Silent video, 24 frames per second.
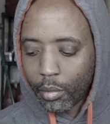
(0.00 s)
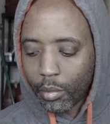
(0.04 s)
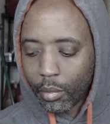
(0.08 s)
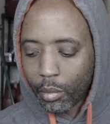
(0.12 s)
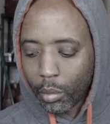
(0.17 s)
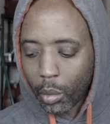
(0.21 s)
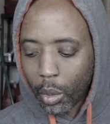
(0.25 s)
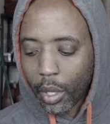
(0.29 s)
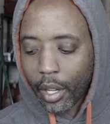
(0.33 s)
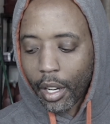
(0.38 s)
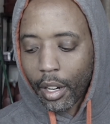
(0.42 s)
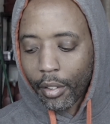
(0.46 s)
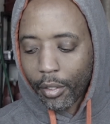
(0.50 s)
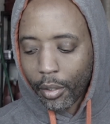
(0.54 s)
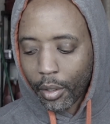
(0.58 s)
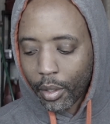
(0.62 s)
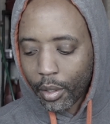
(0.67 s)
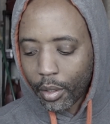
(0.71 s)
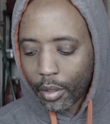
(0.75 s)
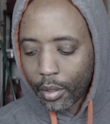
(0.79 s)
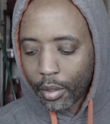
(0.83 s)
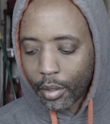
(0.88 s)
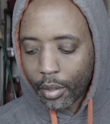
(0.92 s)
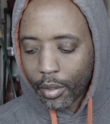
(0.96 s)
whatever.
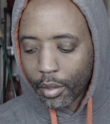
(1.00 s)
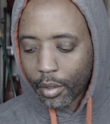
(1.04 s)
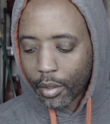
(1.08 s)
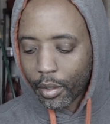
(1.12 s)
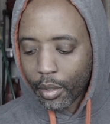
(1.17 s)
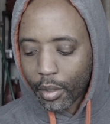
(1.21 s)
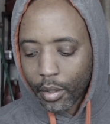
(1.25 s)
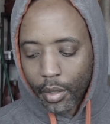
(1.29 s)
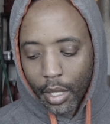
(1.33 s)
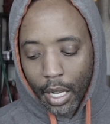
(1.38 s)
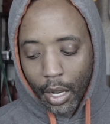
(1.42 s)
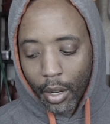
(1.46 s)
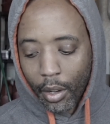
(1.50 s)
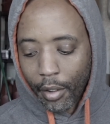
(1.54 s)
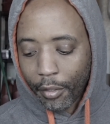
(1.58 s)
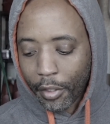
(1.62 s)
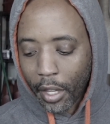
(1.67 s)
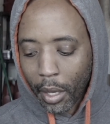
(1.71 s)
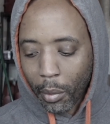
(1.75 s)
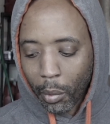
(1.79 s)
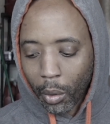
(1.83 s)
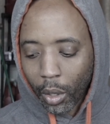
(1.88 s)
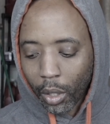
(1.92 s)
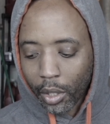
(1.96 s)
Now, if they
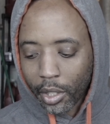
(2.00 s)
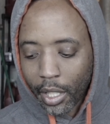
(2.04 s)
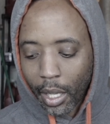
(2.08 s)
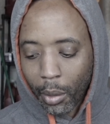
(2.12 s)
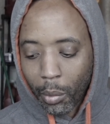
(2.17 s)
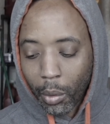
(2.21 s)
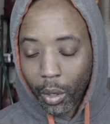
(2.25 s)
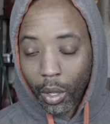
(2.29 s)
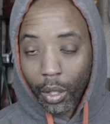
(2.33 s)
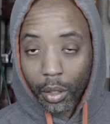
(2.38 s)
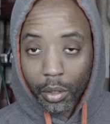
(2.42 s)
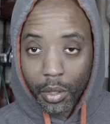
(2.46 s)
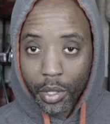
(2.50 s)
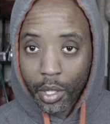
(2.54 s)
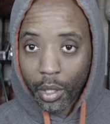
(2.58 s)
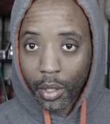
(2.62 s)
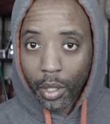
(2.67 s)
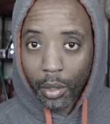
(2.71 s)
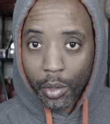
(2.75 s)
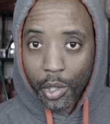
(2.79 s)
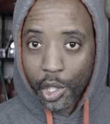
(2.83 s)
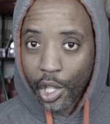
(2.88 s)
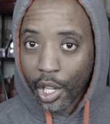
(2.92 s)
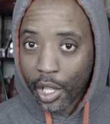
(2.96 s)
work, they work. So
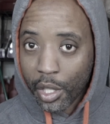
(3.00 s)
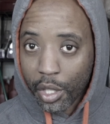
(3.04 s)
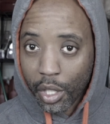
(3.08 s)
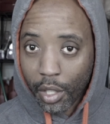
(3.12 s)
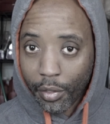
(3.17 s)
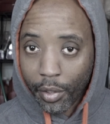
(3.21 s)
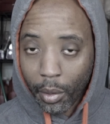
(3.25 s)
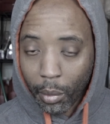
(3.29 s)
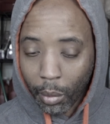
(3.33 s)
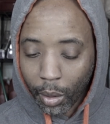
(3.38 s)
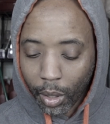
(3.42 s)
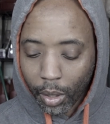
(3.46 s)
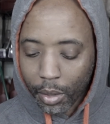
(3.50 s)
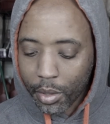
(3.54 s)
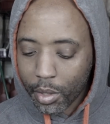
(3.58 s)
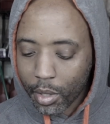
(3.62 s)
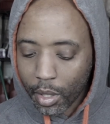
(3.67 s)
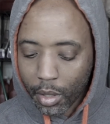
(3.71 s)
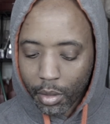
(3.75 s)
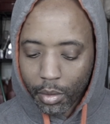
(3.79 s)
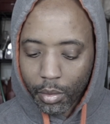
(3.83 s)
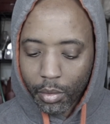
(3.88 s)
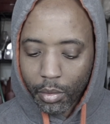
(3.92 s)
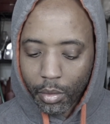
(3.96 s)
don't change it. If it works,
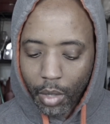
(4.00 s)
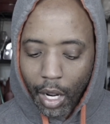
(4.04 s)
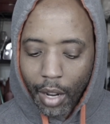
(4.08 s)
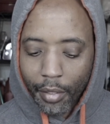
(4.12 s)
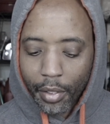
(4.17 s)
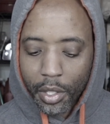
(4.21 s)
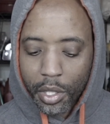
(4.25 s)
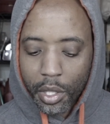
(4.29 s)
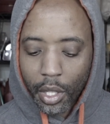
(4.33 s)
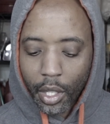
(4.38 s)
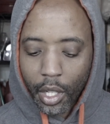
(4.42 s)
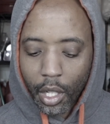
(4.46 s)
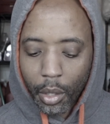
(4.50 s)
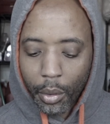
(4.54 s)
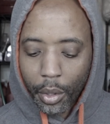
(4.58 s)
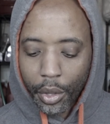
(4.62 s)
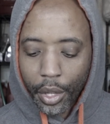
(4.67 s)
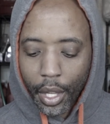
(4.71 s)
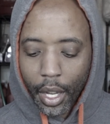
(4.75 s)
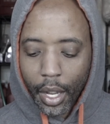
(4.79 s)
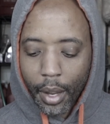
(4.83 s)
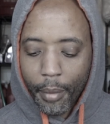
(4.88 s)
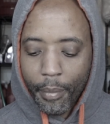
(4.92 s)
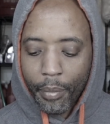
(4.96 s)
then obviously go with
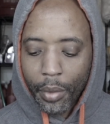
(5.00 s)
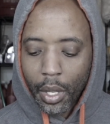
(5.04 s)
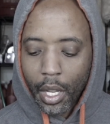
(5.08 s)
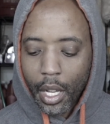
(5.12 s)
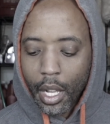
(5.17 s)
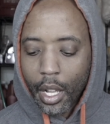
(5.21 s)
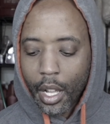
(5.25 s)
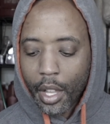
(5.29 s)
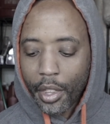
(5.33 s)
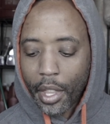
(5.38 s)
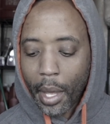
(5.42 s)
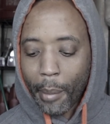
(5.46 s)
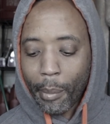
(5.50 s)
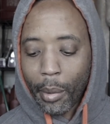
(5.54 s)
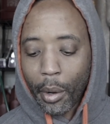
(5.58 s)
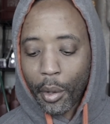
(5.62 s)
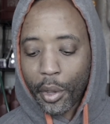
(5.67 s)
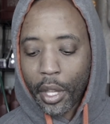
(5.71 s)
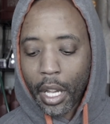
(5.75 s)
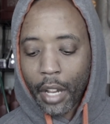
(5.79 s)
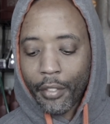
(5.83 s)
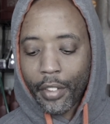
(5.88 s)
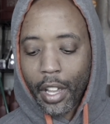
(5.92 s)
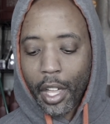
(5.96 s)
that. They both
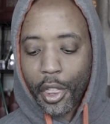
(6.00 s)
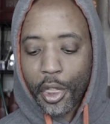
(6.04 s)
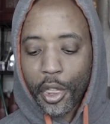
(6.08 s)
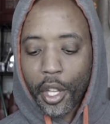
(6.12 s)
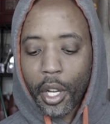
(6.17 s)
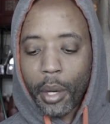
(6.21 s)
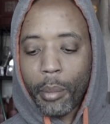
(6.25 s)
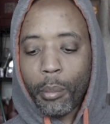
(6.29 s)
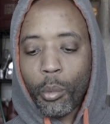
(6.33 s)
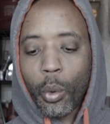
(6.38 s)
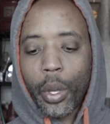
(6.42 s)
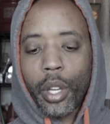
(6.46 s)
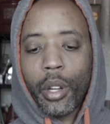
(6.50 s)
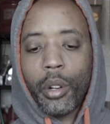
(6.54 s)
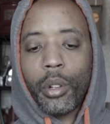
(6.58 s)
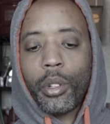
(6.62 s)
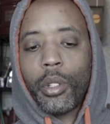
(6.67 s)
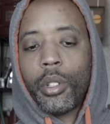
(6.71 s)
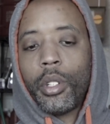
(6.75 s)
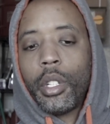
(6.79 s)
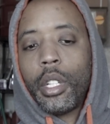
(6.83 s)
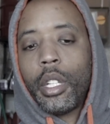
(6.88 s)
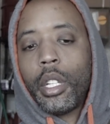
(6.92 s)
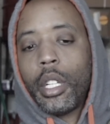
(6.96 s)
have a thumb wheel.
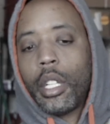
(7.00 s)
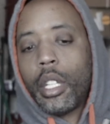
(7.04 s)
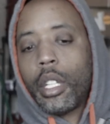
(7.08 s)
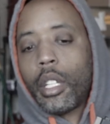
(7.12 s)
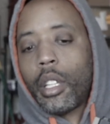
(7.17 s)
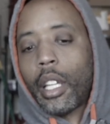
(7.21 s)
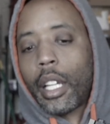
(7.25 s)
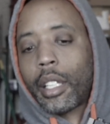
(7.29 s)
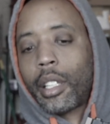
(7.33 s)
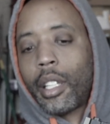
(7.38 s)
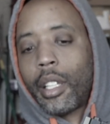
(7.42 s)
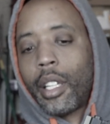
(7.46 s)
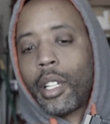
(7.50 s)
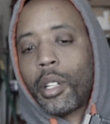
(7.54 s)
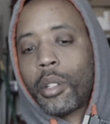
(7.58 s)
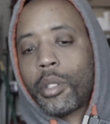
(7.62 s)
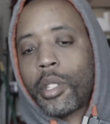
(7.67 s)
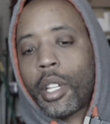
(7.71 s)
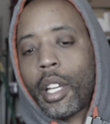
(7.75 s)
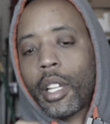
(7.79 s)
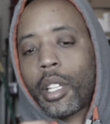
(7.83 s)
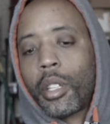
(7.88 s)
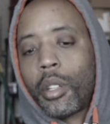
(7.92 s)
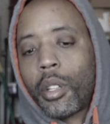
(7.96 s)
Like the
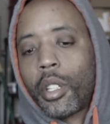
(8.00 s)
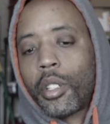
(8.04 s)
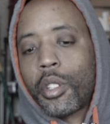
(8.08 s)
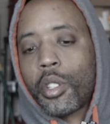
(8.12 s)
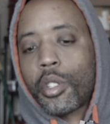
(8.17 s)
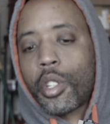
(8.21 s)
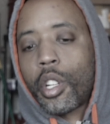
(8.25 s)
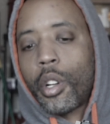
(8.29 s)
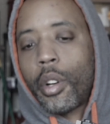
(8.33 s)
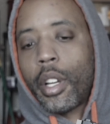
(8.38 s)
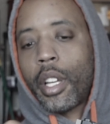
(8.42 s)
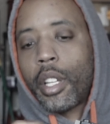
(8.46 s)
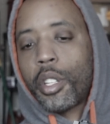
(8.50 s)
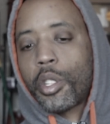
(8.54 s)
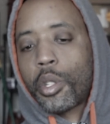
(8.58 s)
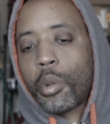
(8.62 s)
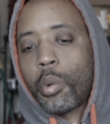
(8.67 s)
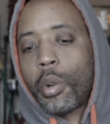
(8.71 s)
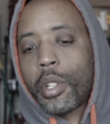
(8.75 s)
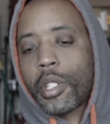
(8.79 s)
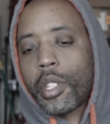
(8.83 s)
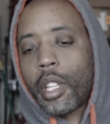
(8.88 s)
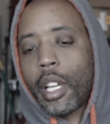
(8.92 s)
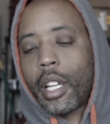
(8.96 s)
EOTech, you can just go ahead and
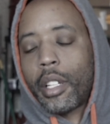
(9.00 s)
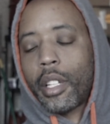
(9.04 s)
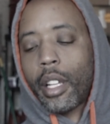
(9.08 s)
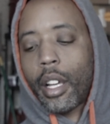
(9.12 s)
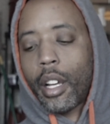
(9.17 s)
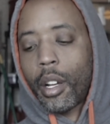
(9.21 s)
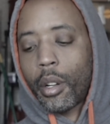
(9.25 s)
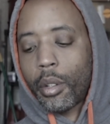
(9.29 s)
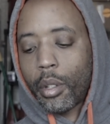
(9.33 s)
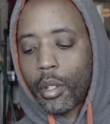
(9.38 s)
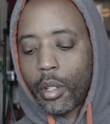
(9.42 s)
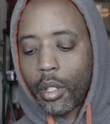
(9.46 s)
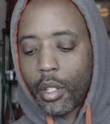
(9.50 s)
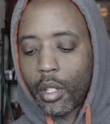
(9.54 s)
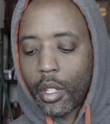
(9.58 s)
twist that down.